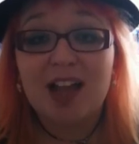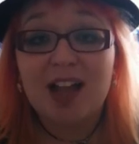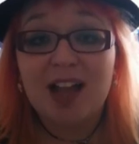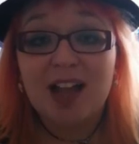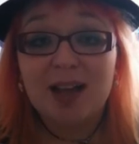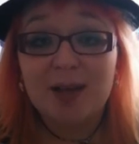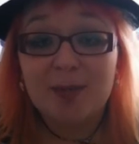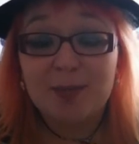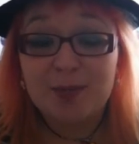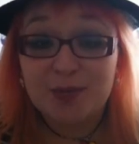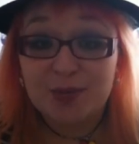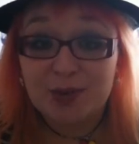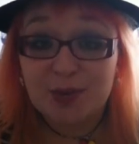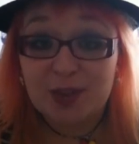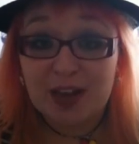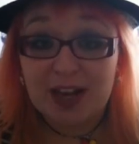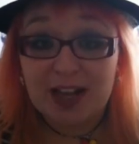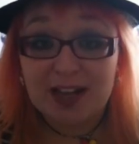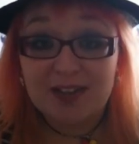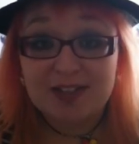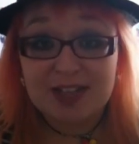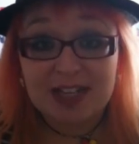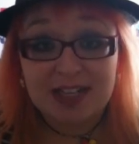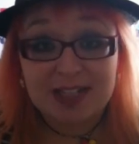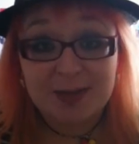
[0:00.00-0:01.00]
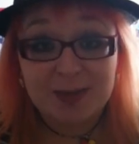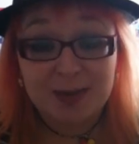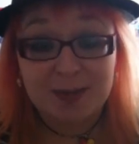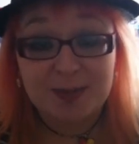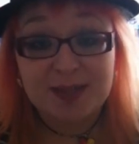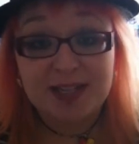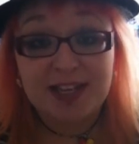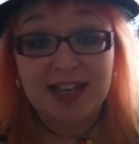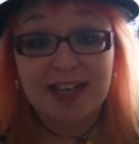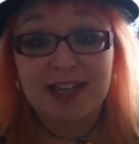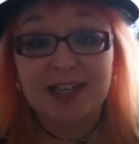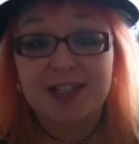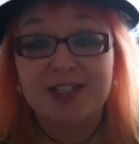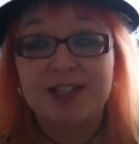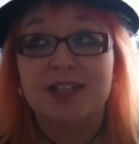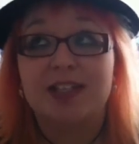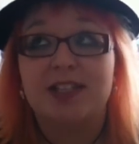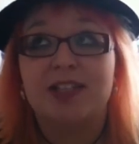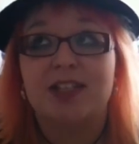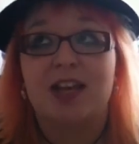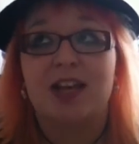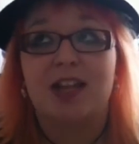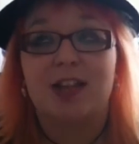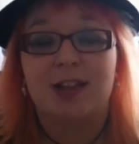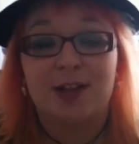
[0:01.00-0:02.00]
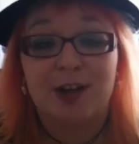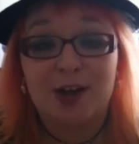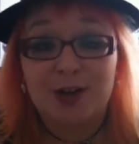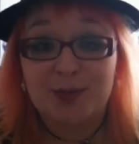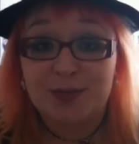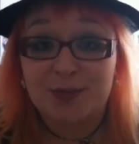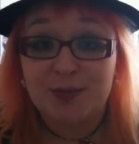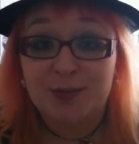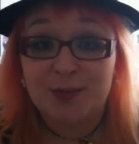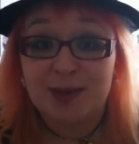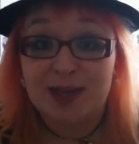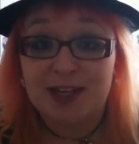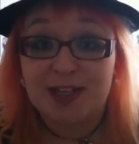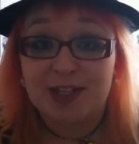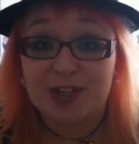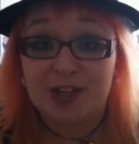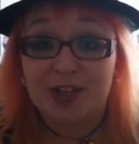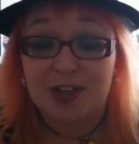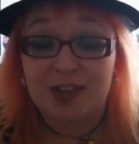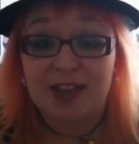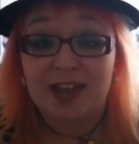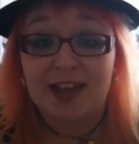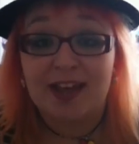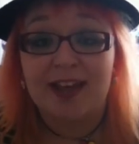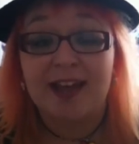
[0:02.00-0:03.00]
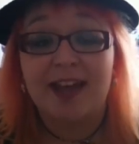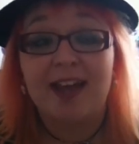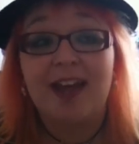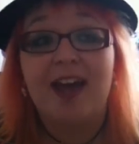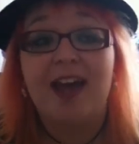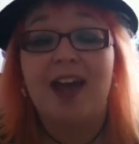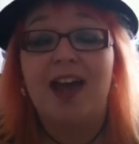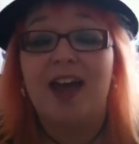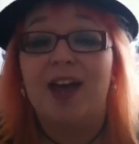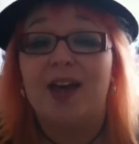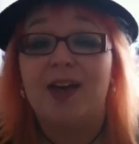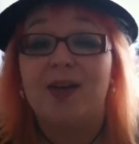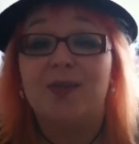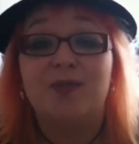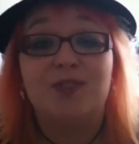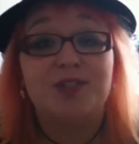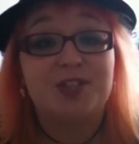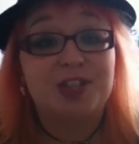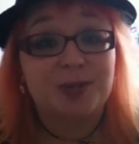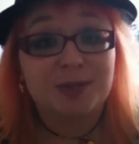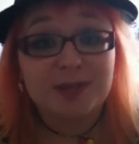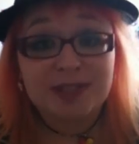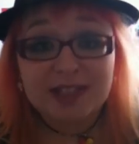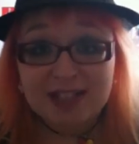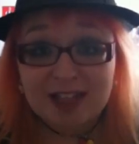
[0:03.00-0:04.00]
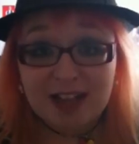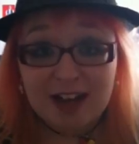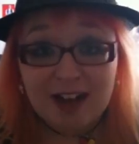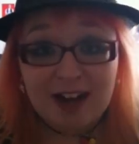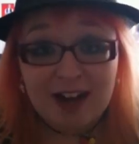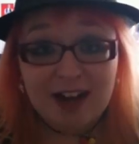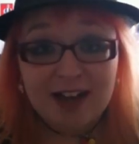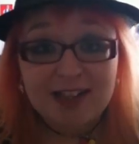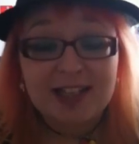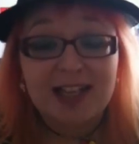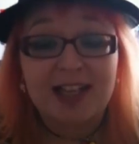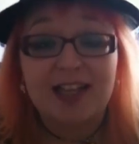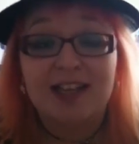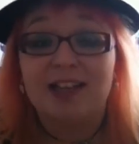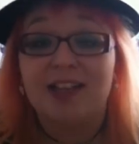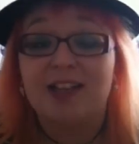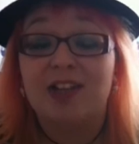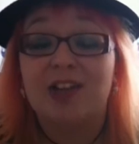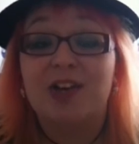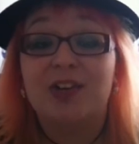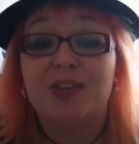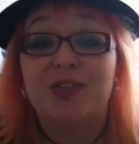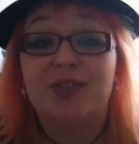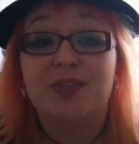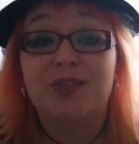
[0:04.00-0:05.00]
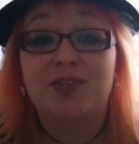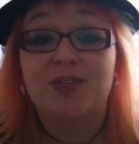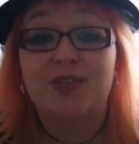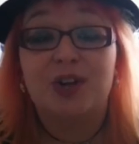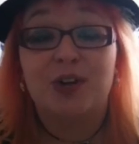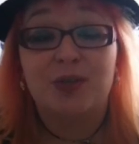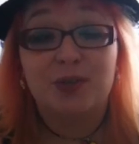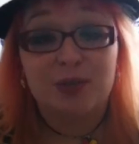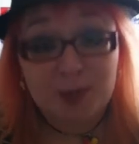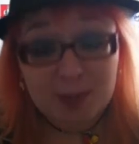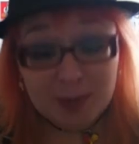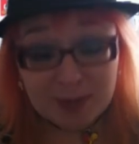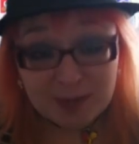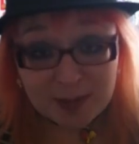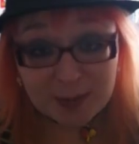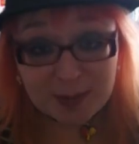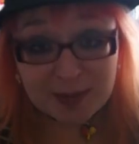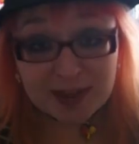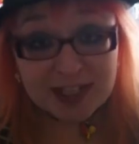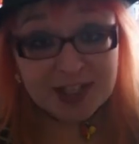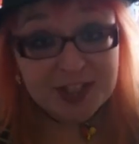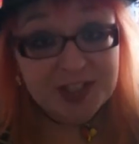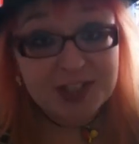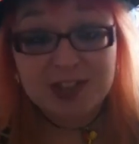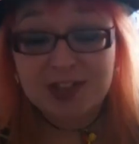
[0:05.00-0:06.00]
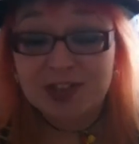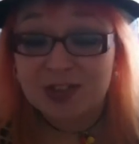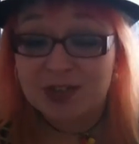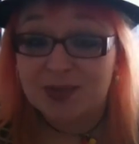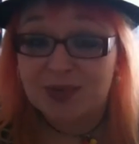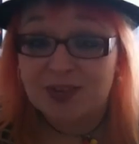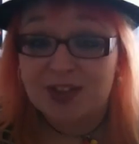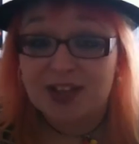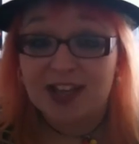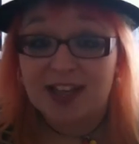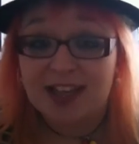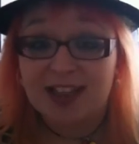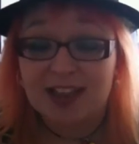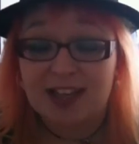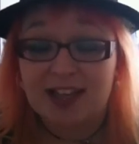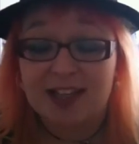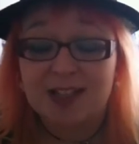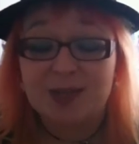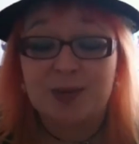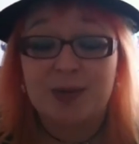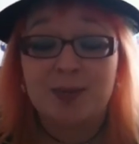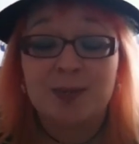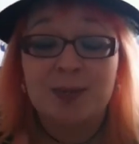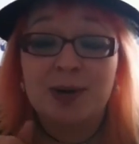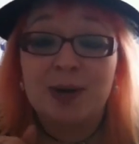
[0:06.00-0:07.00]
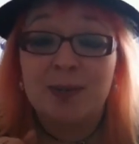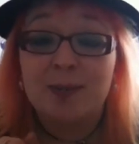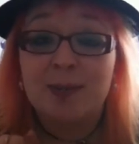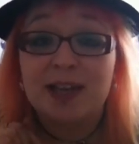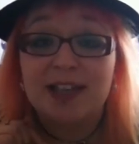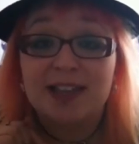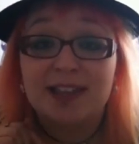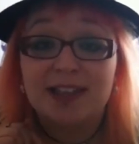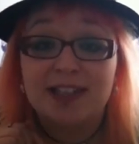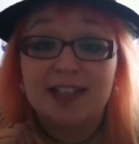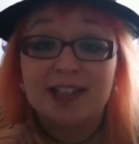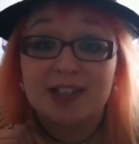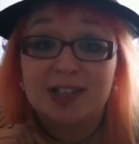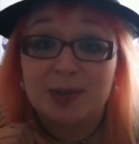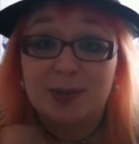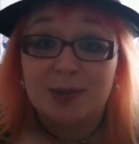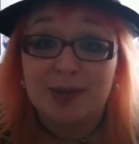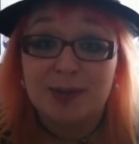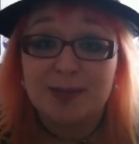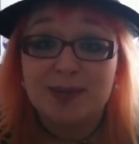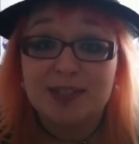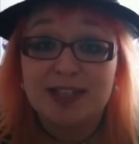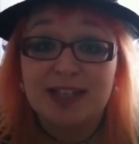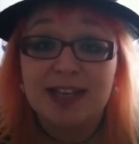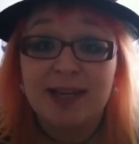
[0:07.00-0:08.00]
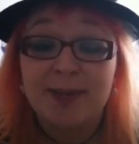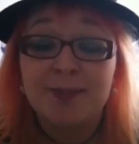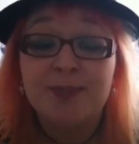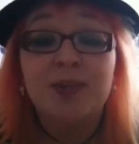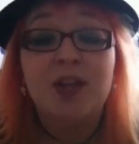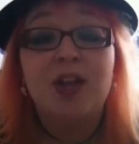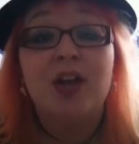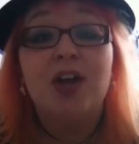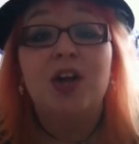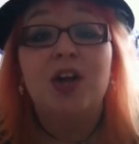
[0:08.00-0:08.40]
for the Life Signs website, because there's a lot of information on there for showing scars and a lot of cover-up information and stuff like that, so I'll put a main link to the website.